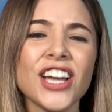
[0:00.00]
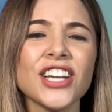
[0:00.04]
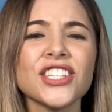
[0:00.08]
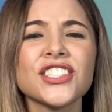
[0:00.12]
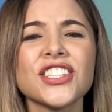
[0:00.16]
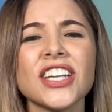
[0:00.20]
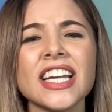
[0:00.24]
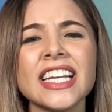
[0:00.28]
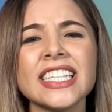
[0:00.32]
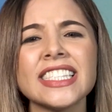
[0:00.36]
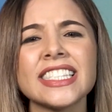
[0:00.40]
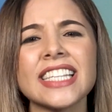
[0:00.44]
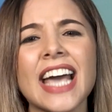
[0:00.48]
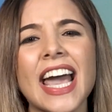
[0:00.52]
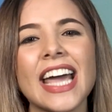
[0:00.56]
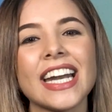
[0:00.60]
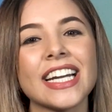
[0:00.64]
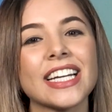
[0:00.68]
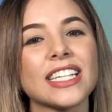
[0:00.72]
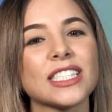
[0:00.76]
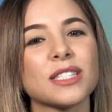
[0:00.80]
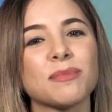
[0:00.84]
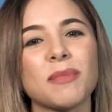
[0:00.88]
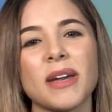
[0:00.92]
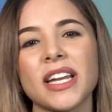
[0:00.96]
She said
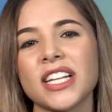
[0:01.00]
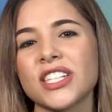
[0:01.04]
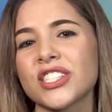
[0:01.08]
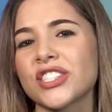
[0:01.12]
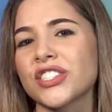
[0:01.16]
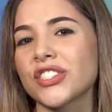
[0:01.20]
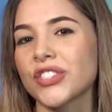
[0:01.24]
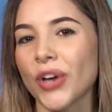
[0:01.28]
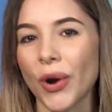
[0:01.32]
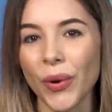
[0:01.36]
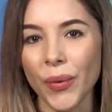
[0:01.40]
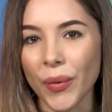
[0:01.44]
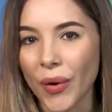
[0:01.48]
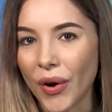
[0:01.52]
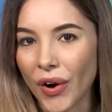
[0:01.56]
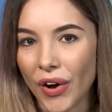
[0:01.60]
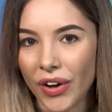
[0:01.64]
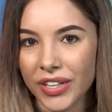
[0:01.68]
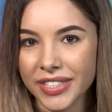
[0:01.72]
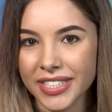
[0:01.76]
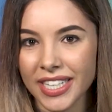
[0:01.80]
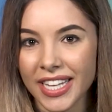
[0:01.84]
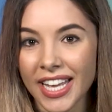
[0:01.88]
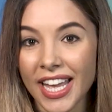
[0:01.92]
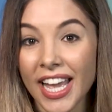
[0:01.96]
it has been so
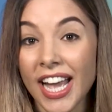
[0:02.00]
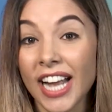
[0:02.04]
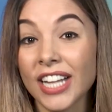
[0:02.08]
hot,